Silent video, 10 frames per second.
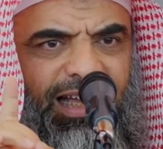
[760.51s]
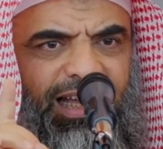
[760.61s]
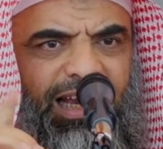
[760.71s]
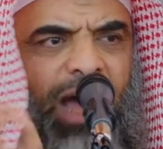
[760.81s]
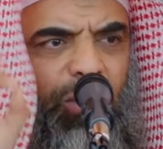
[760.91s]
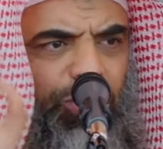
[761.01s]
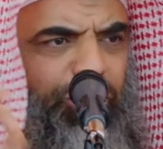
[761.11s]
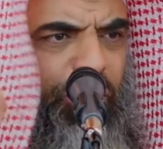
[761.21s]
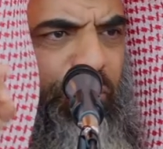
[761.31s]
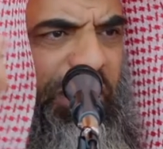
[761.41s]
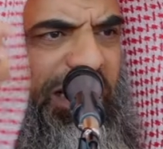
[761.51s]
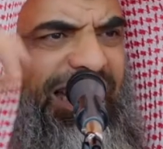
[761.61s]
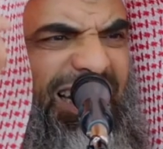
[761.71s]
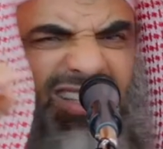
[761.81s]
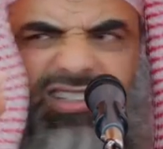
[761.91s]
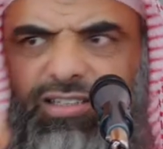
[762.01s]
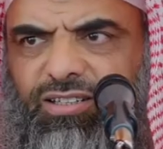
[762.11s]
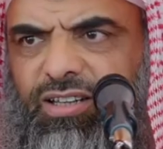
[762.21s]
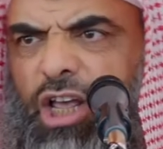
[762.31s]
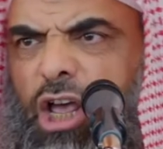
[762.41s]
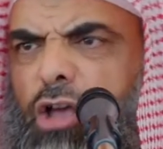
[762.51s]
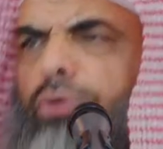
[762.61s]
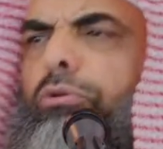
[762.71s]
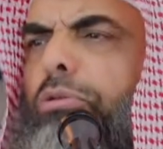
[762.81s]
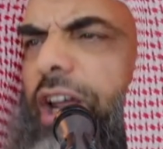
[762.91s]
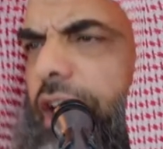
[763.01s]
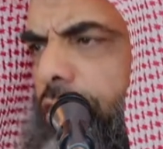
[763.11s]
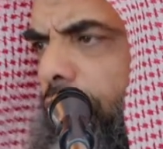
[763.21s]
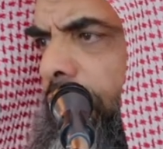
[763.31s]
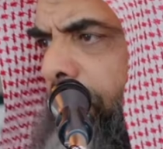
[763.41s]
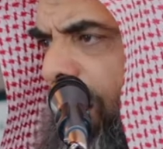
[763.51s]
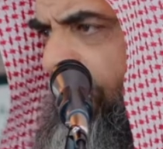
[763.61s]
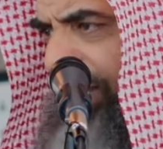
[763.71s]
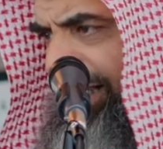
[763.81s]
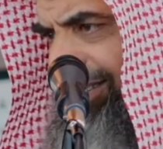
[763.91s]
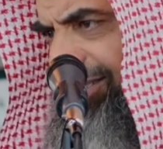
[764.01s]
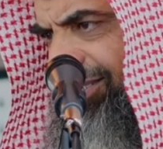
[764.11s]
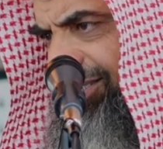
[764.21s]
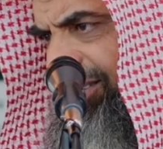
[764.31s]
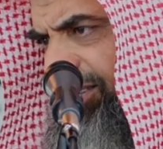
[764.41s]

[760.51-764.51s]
Now, during this critical moment,